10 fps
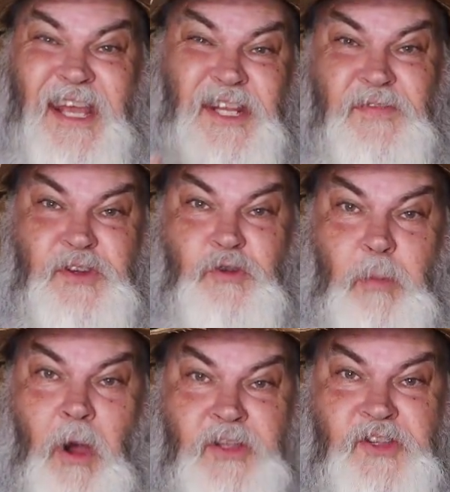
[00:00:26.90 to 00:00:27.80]
individual
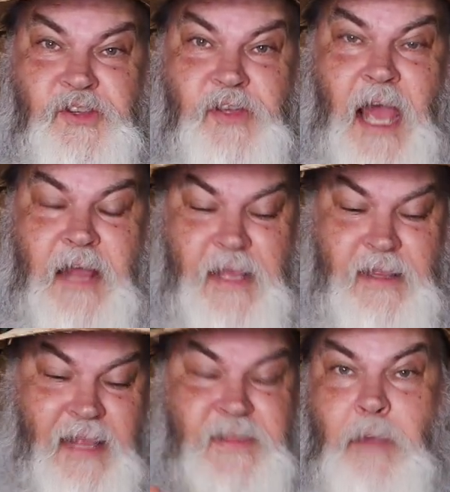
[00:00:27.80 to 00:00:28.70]
pots, and then
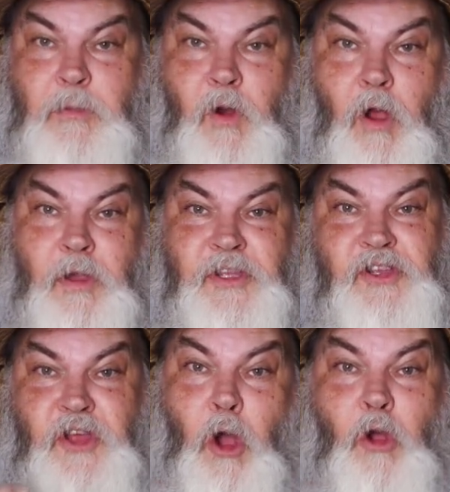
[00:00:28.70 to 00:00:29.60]
let them grow into
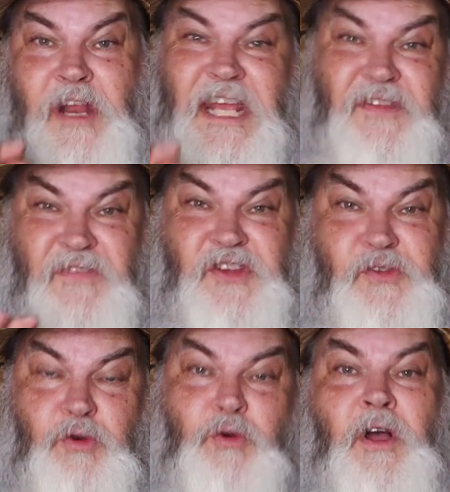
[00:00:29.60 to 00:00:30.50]
their own
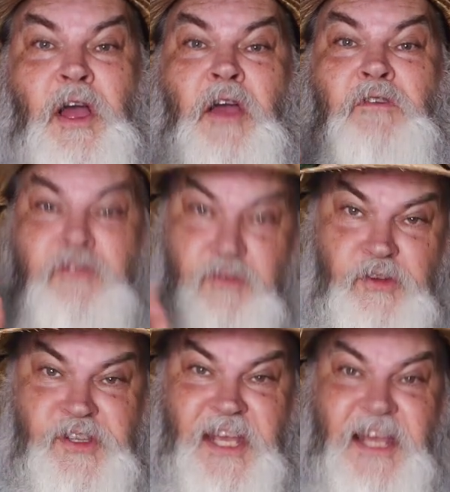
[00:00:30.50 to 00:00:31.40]
individual
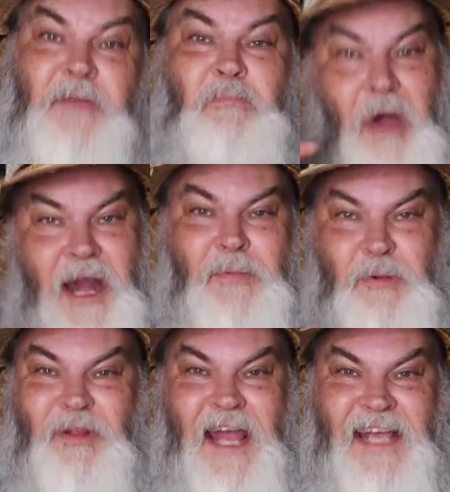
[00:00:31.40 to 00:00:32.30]
fruiting pineapple
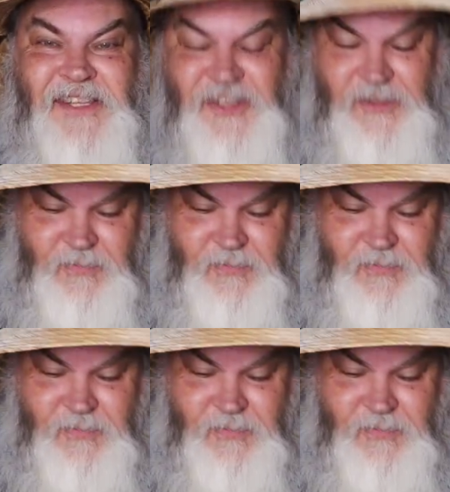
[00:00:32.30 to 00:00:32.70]
plants